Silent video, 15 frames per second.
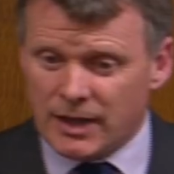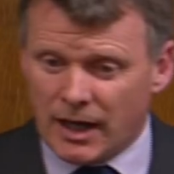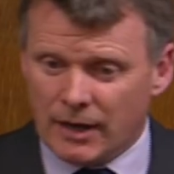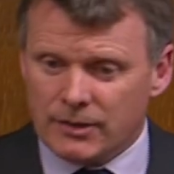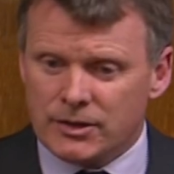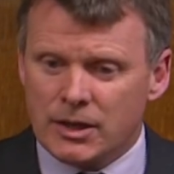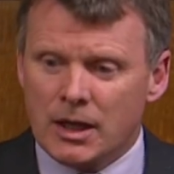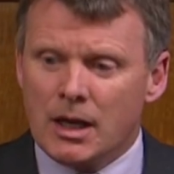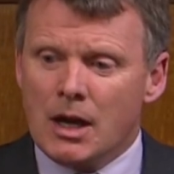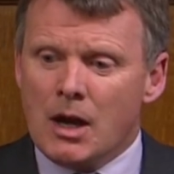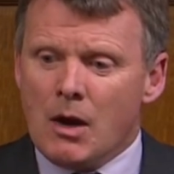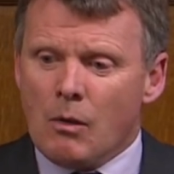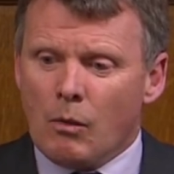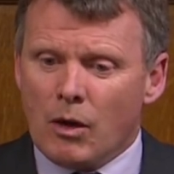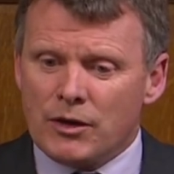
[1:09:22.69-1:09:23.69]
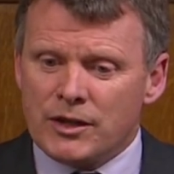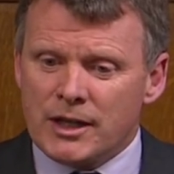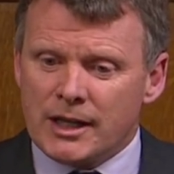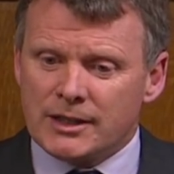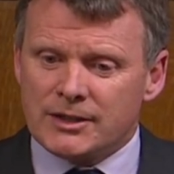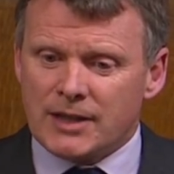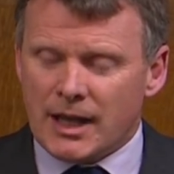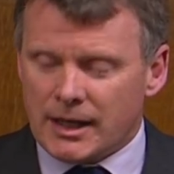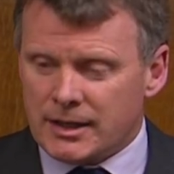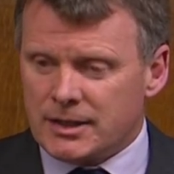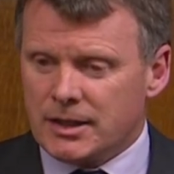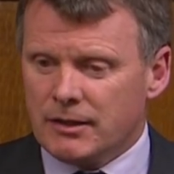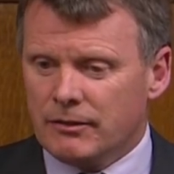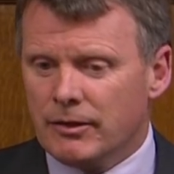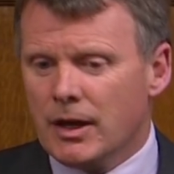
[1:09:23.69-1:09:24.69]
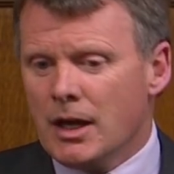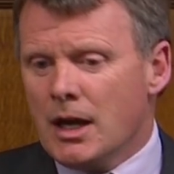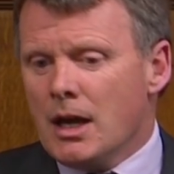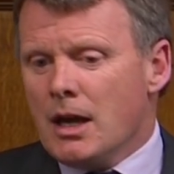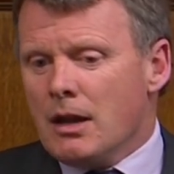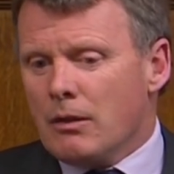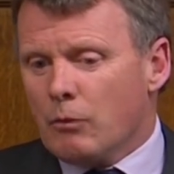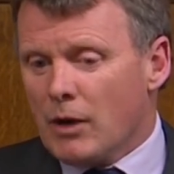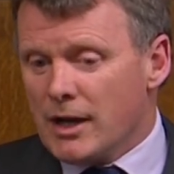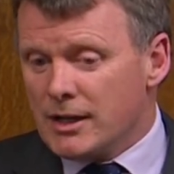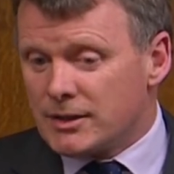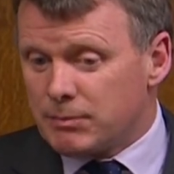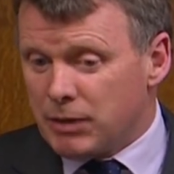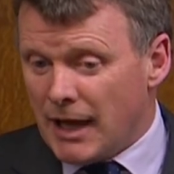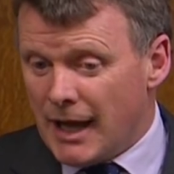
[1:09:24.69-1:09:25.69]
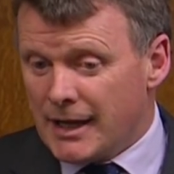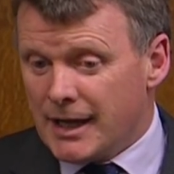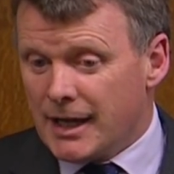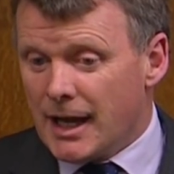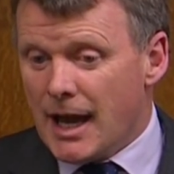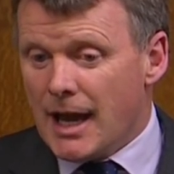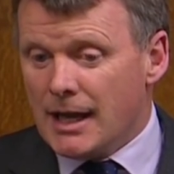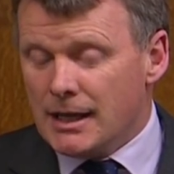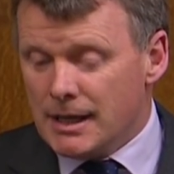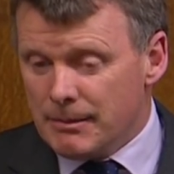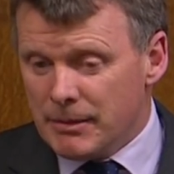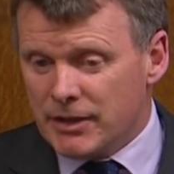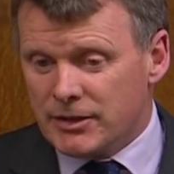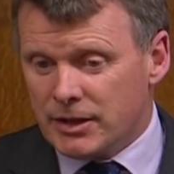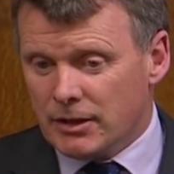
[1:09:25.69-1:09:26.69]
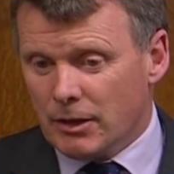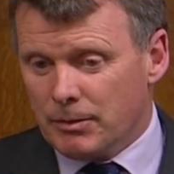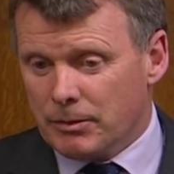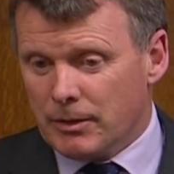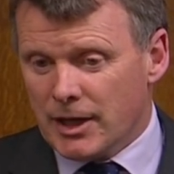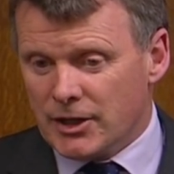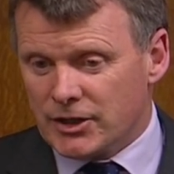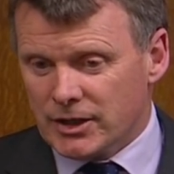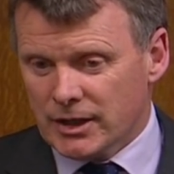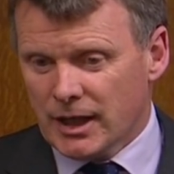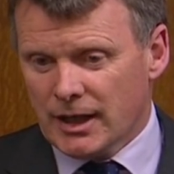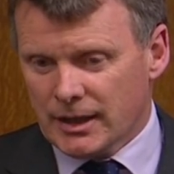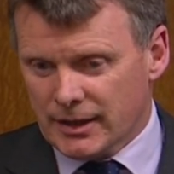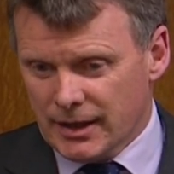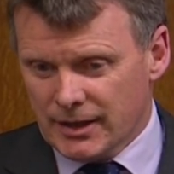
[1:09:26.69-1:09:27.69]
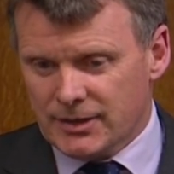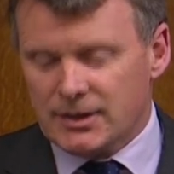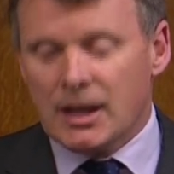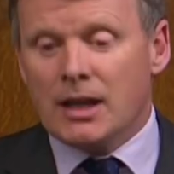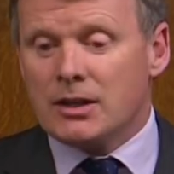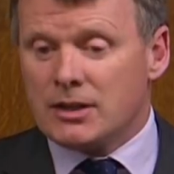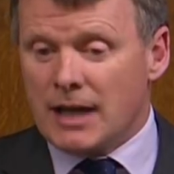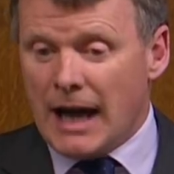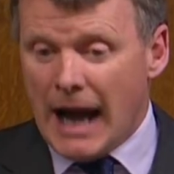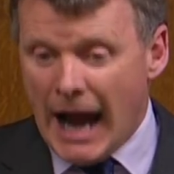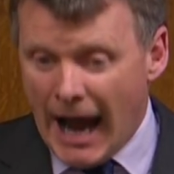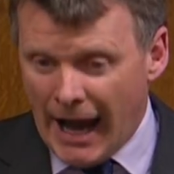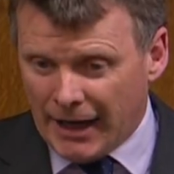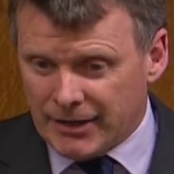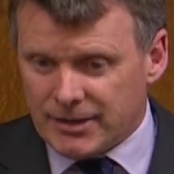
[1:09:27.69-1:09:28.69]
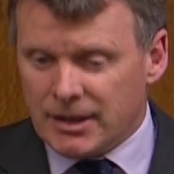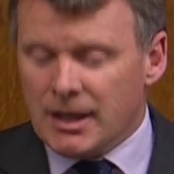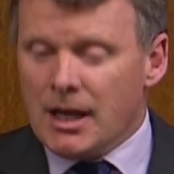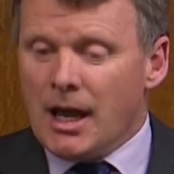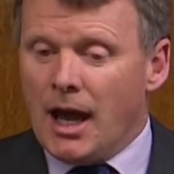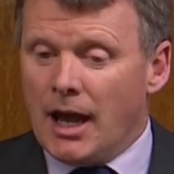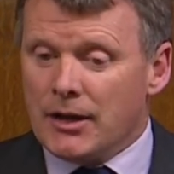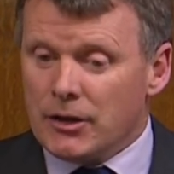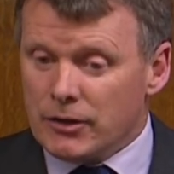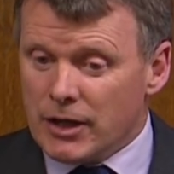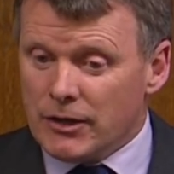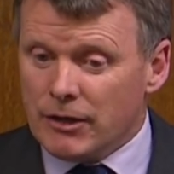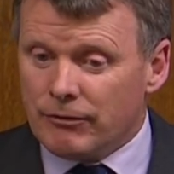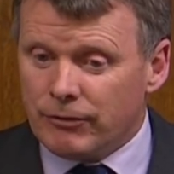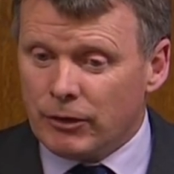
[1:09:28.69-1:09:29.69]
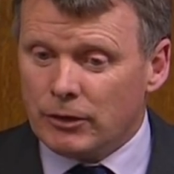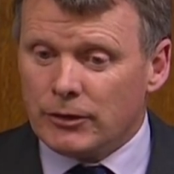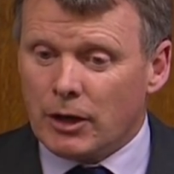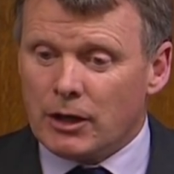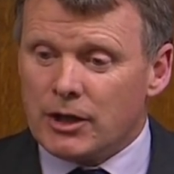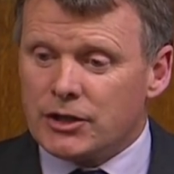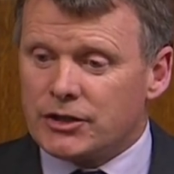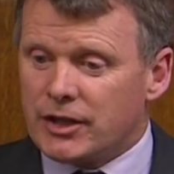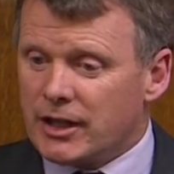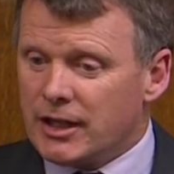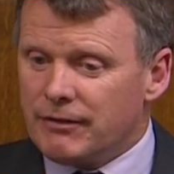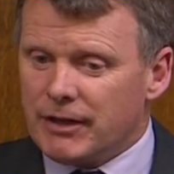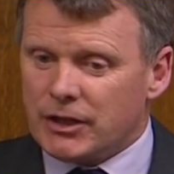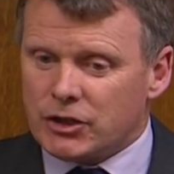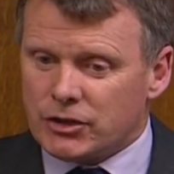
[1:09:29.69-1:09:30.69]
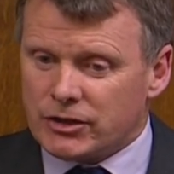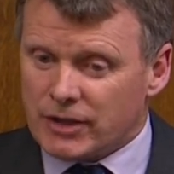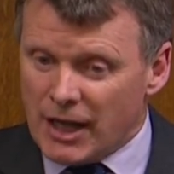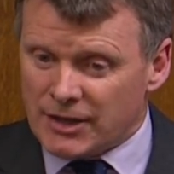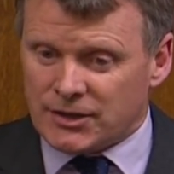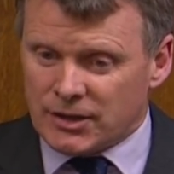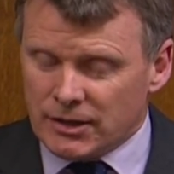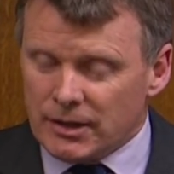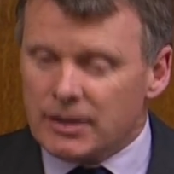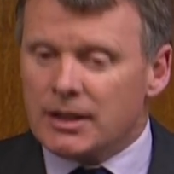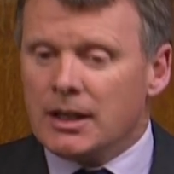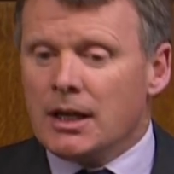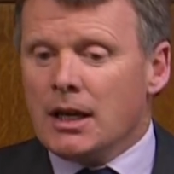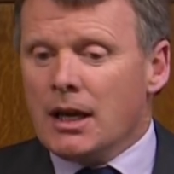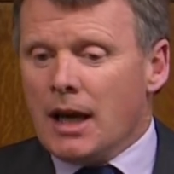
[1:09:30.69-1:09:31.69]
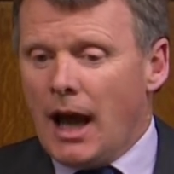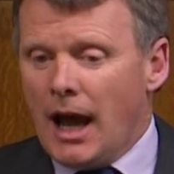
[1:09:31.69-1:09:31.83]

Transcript: in this House, want an executive, when it's planning a limited operation like this, to act? Yes. And in the full knowledge that if it doesn't,